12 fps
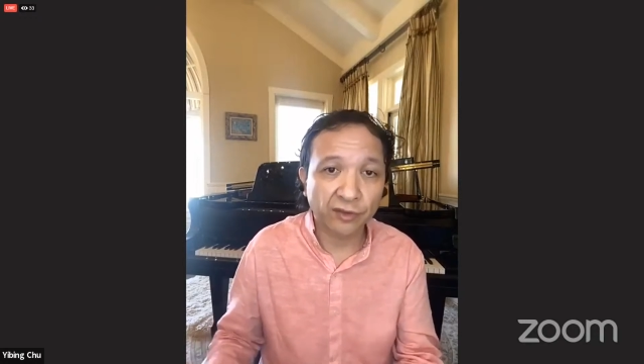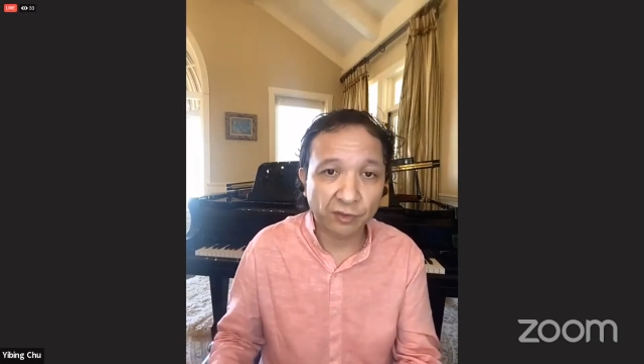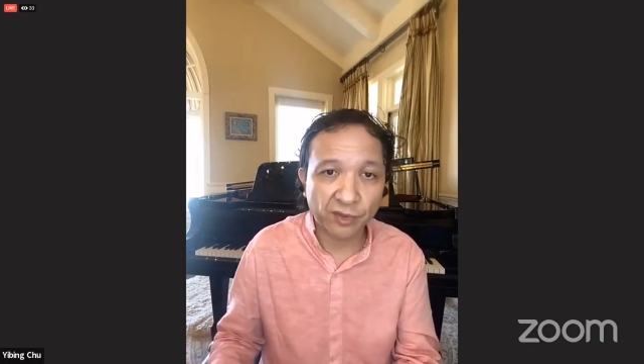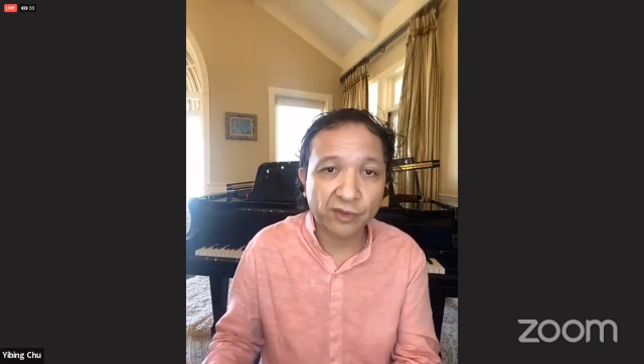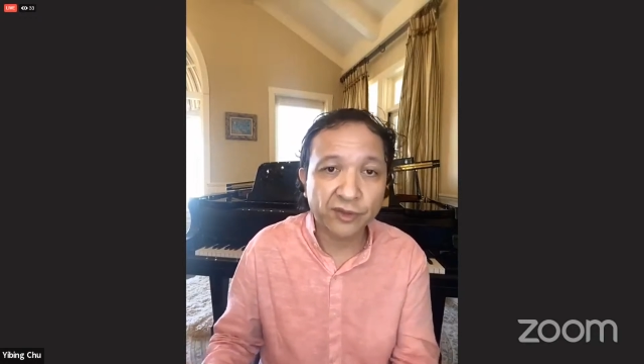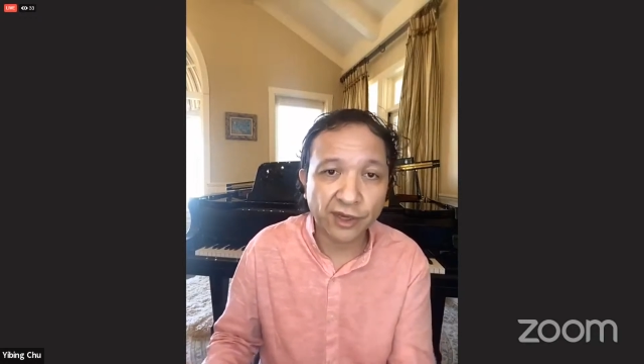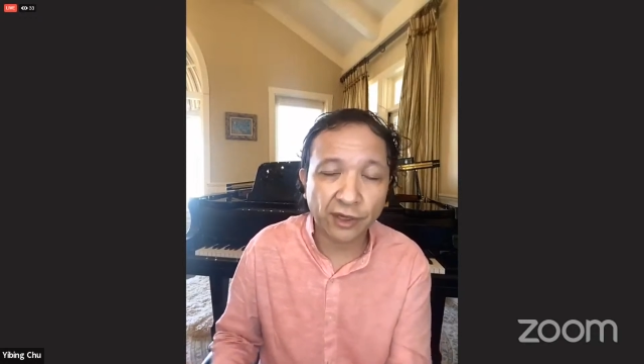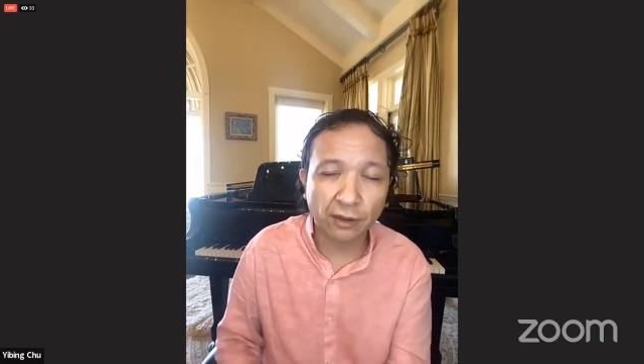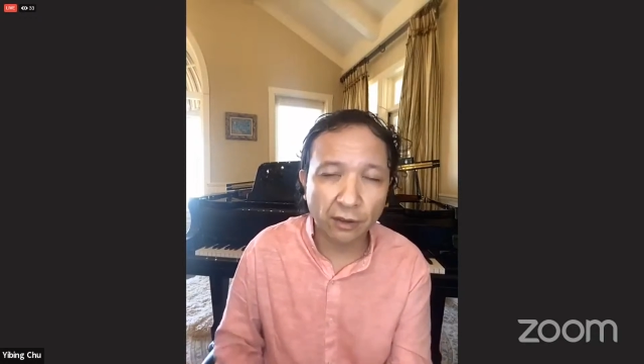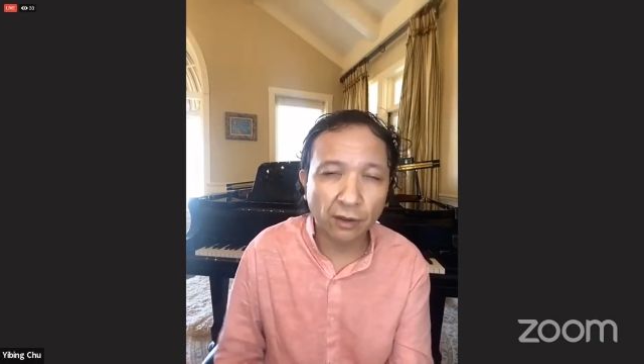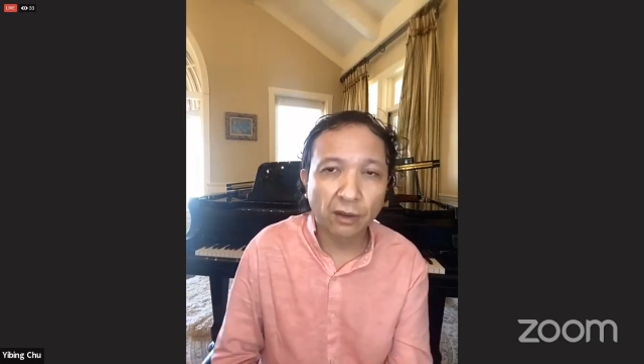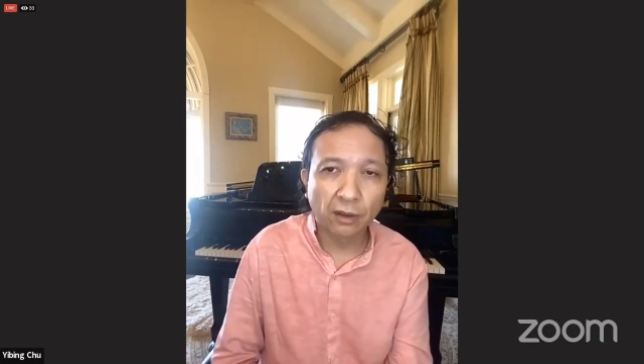the music.
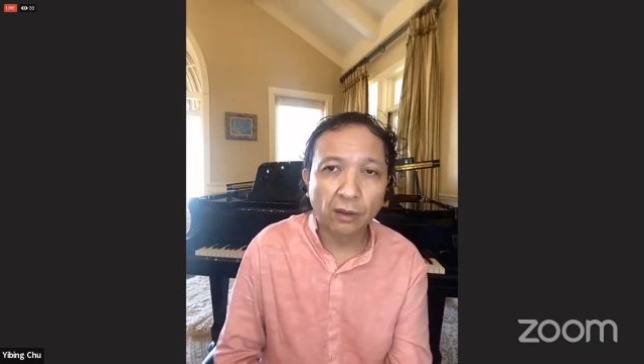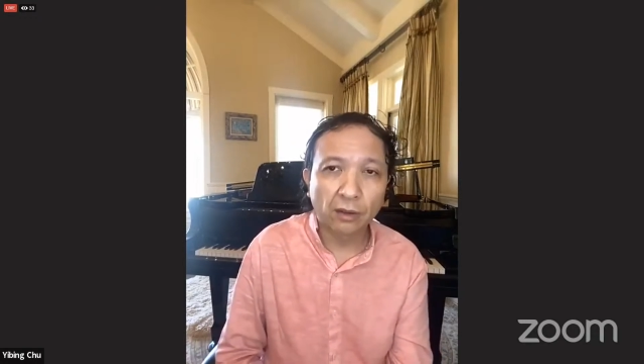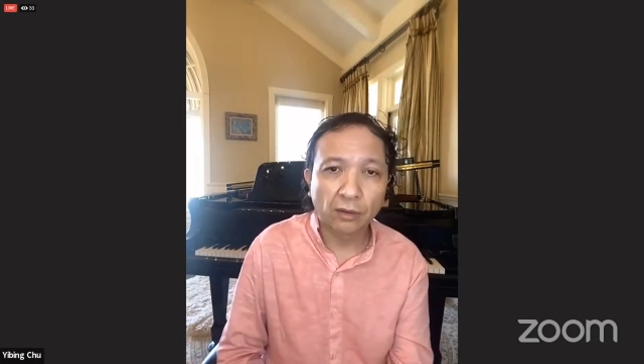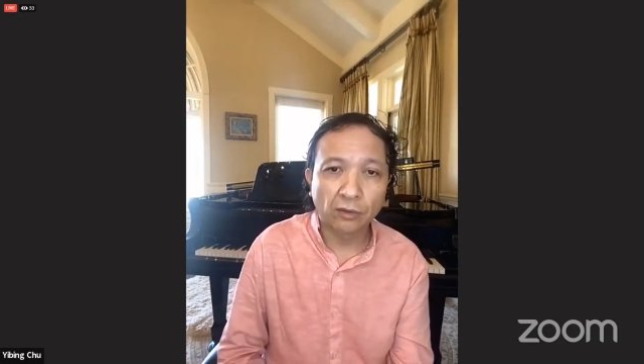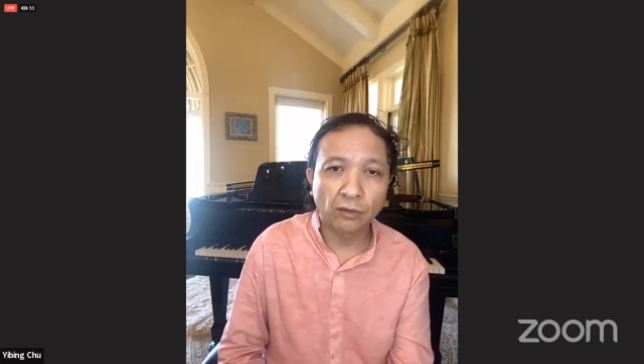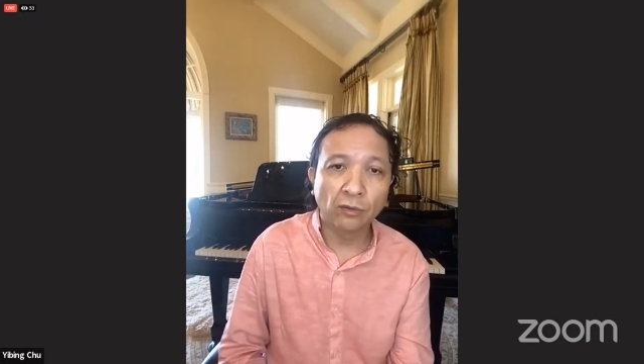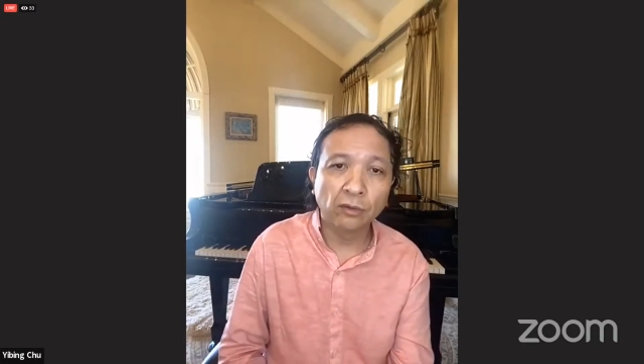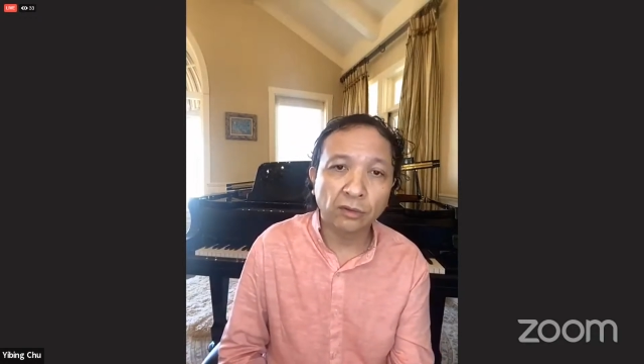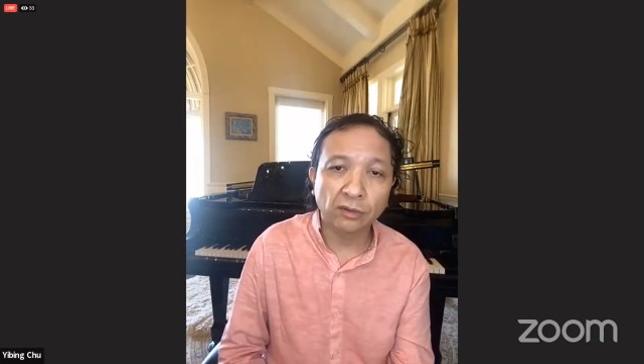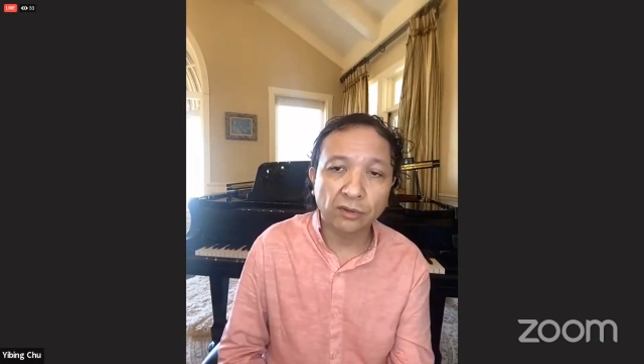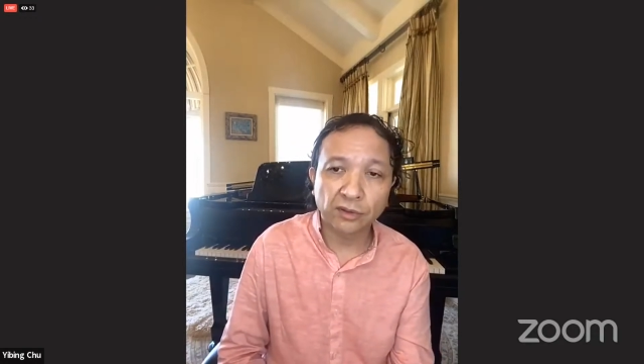Don't